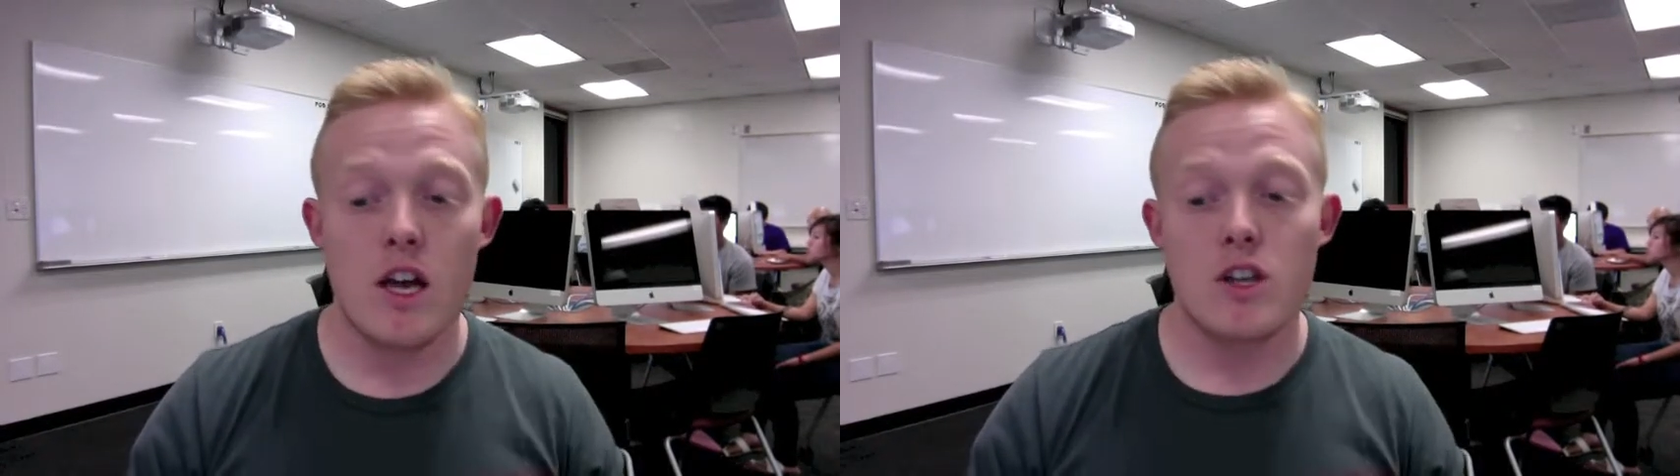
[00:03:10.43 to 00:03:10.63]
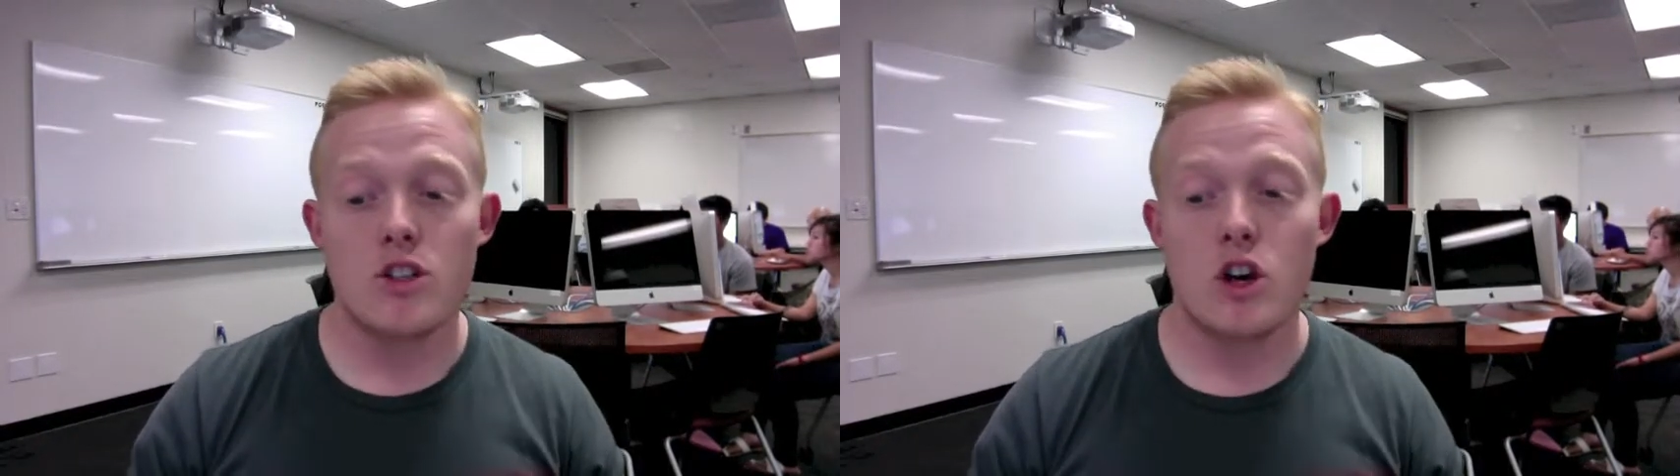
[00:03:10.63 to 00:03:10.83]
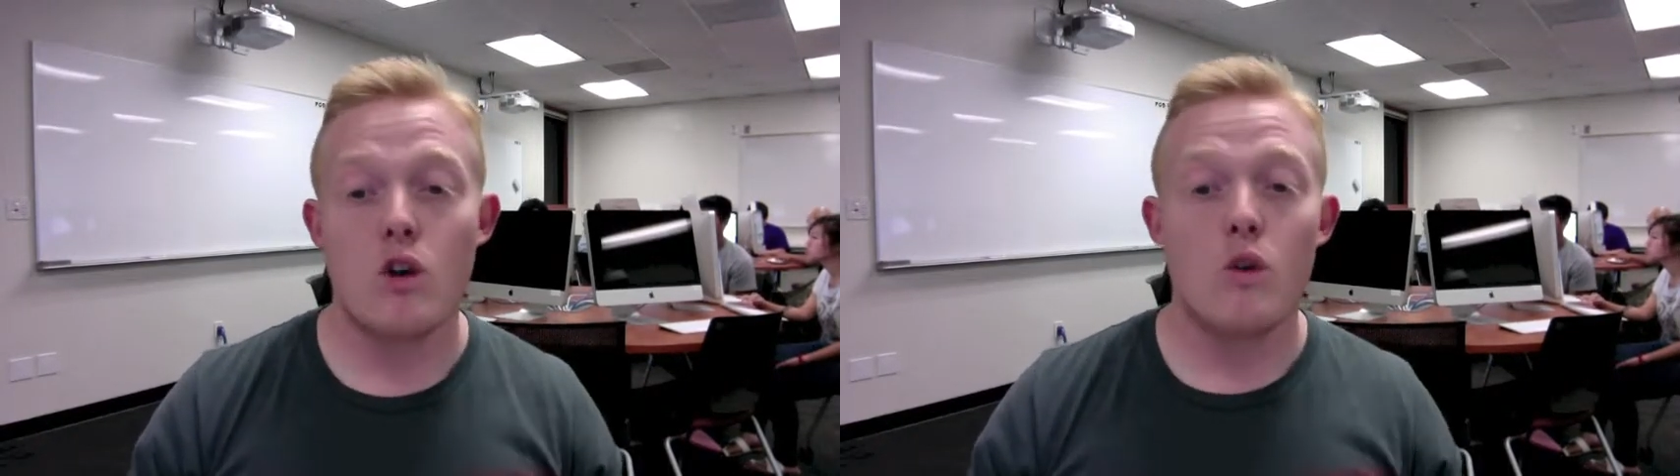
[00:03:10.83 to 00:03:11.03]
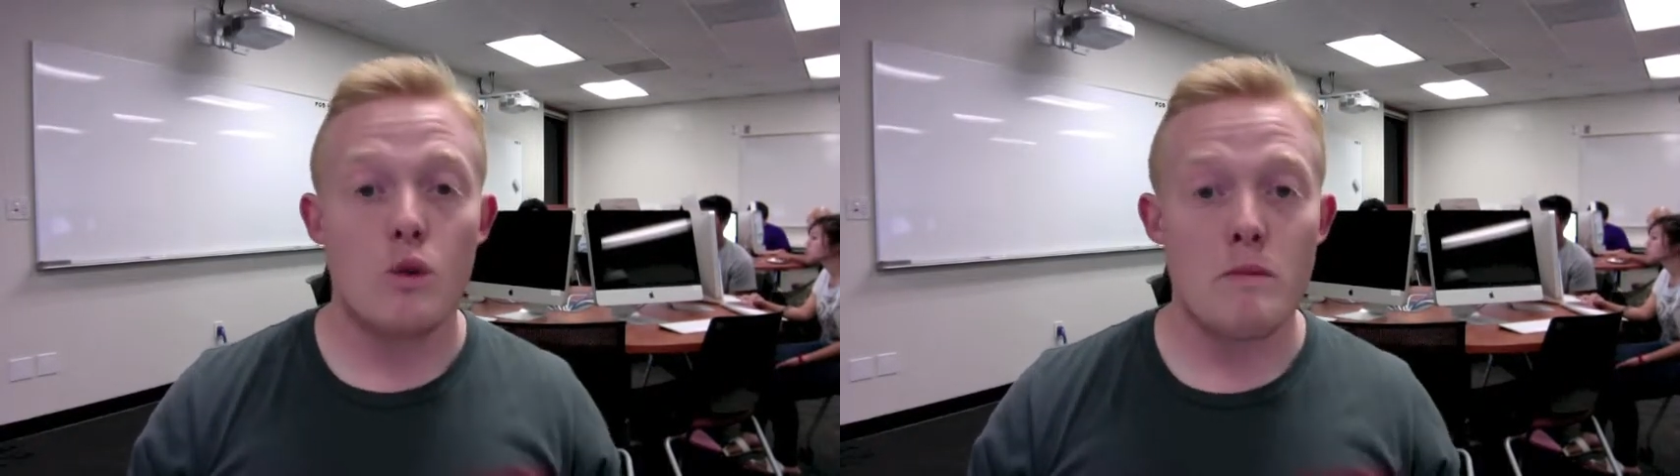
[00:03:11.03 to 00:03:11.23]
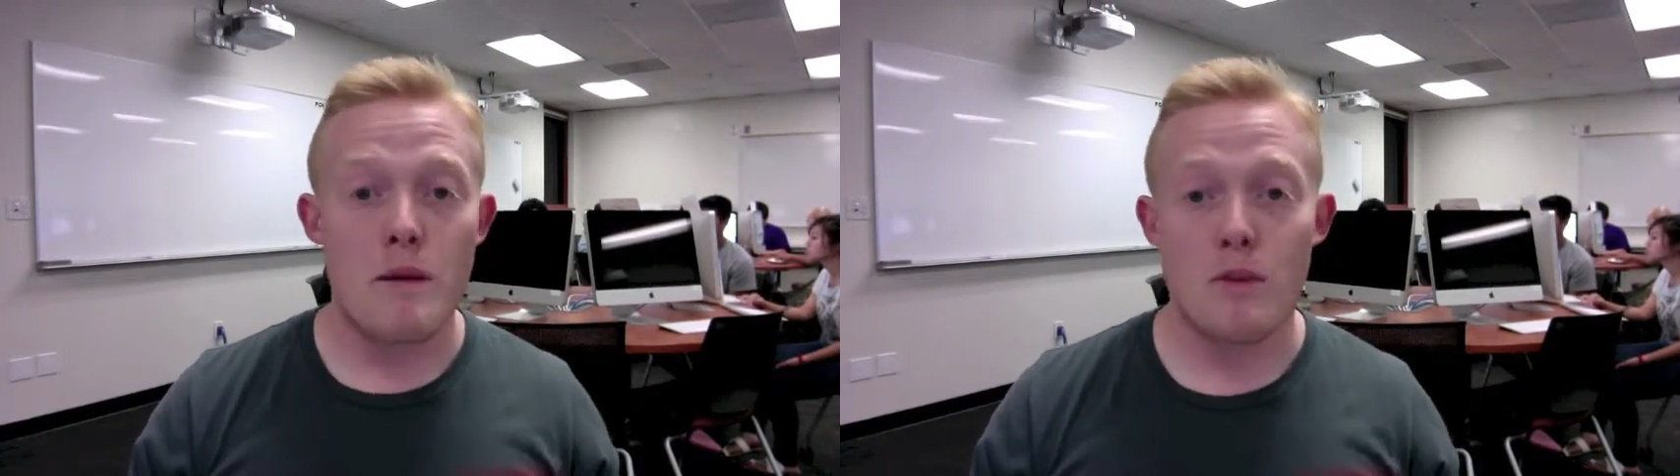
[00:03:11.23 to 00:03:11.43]
So
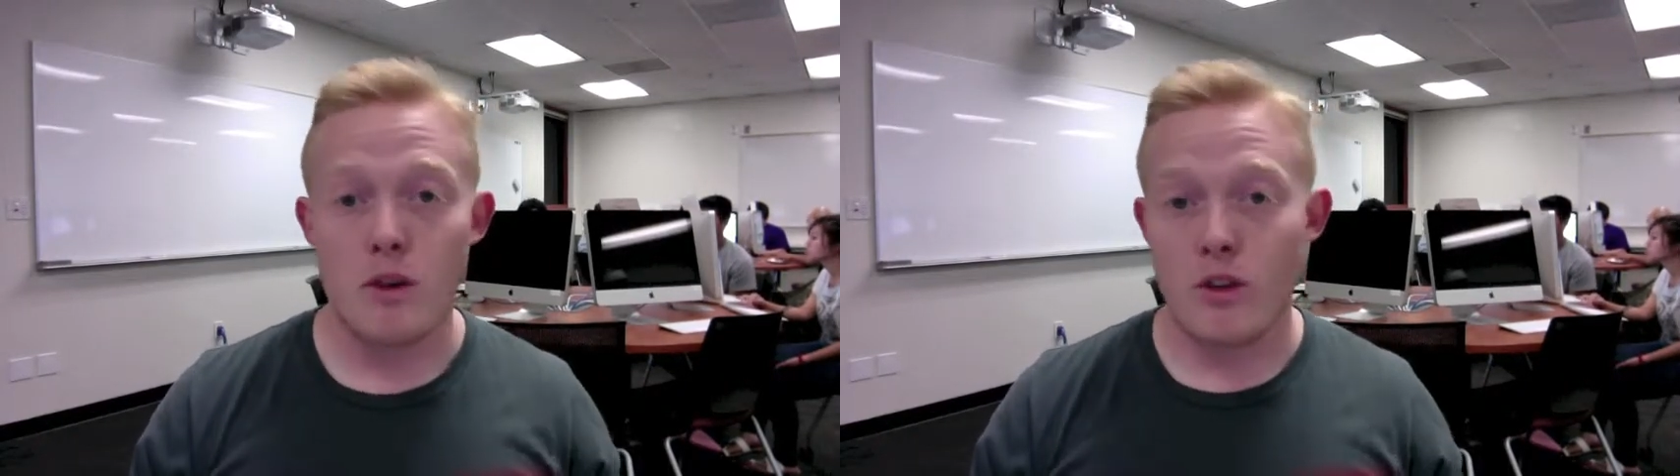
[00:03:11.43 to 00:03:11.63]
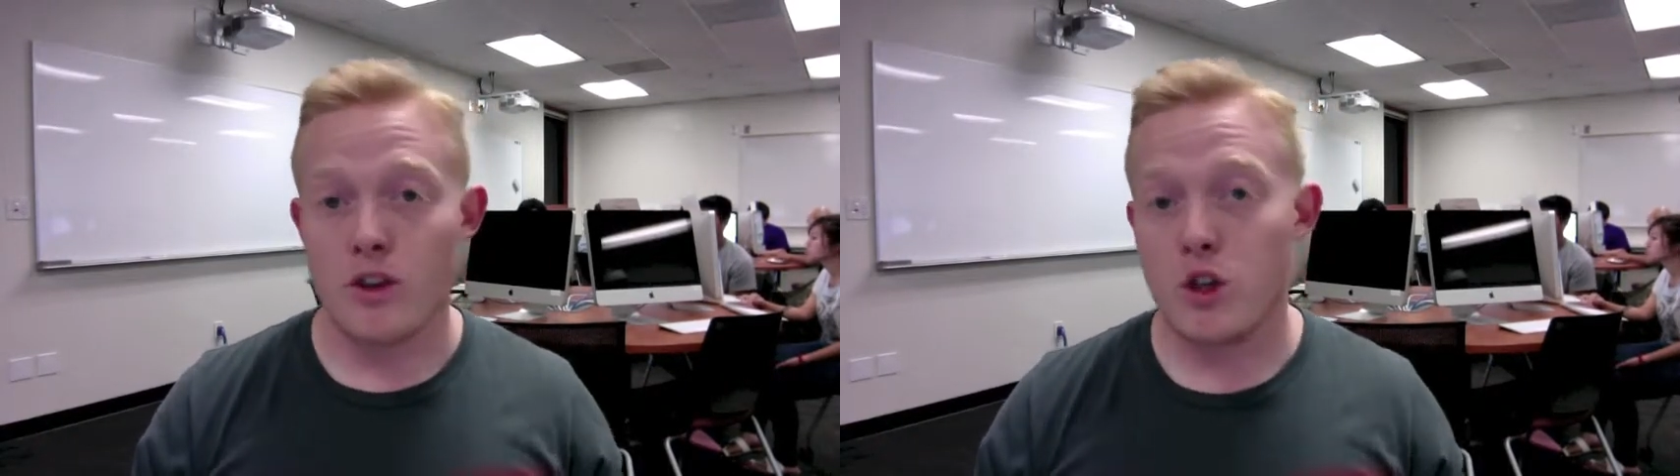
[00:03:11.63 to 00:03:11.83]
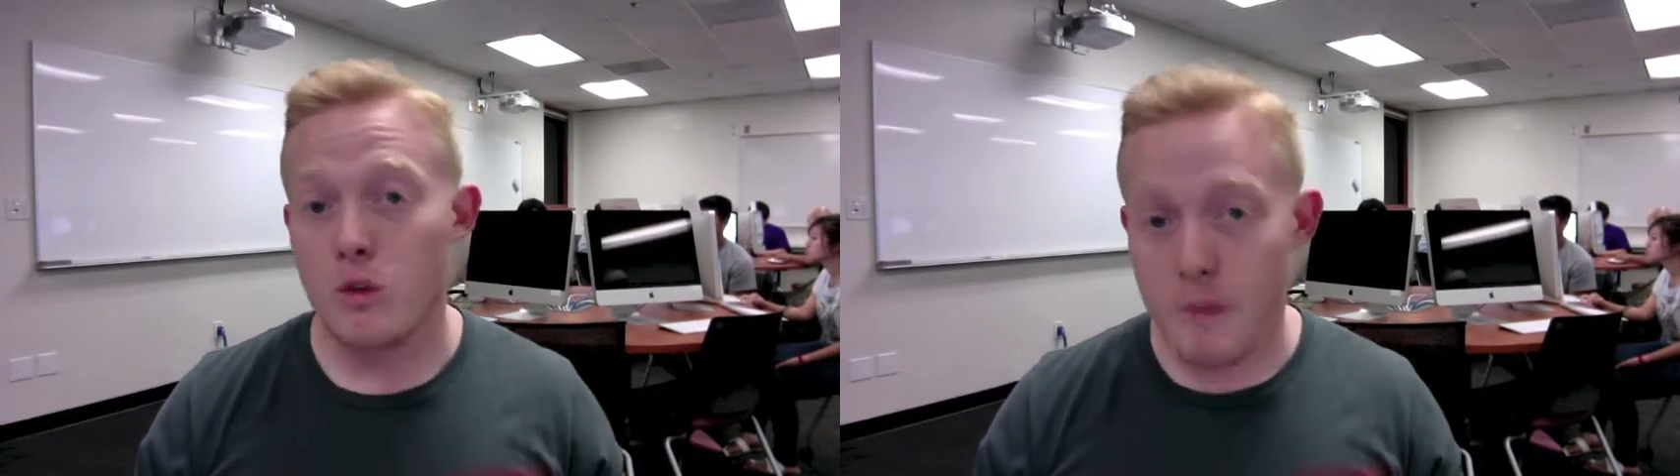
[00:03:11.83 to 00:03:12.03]
remember, the two